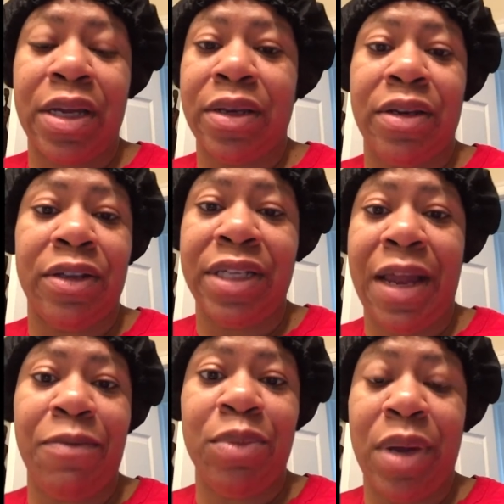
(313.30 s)
the
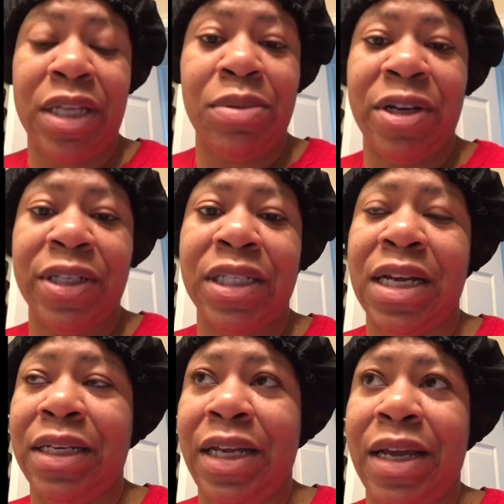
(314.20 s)
same experience I
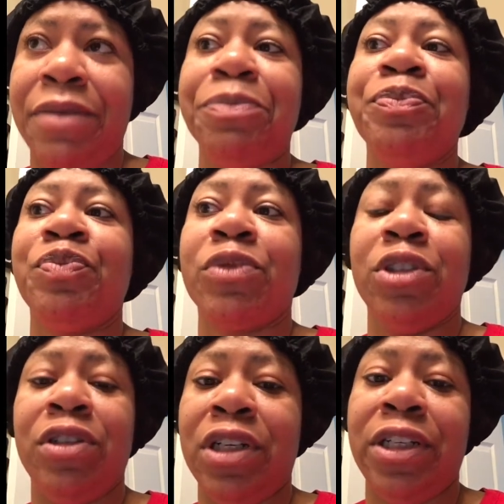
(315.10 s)
did.
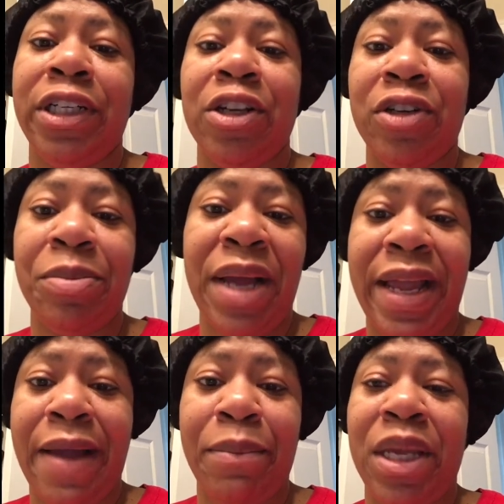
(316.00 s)
You literally go to
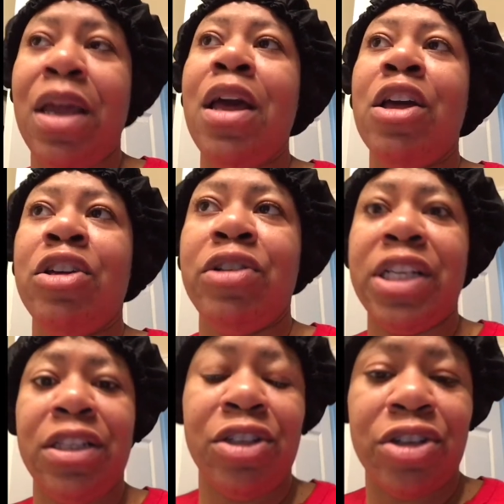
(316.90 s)
Miami, you
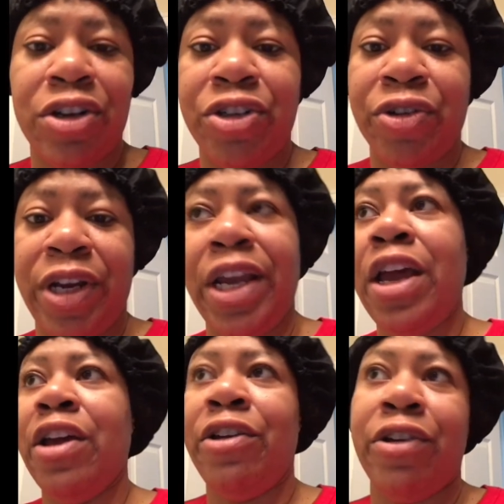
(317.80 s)
get the surgery,
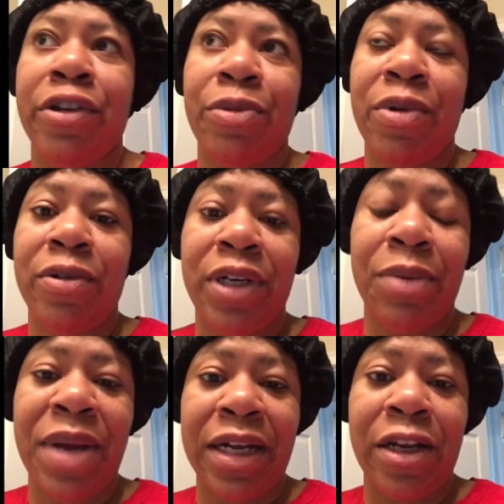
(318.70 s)
you're thrown in the
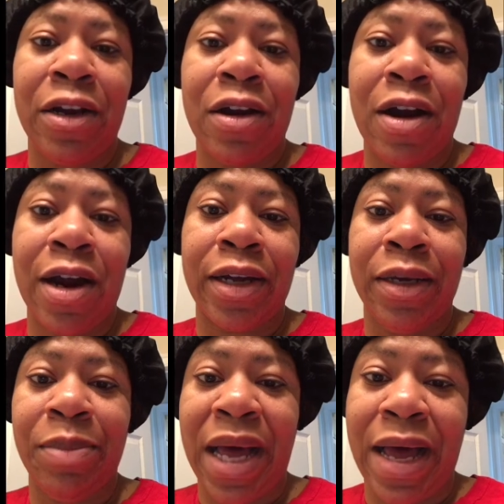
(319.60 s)
back of your car,
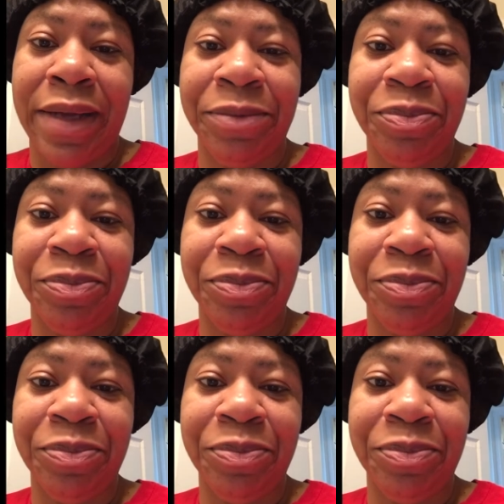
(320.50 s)
goodbye.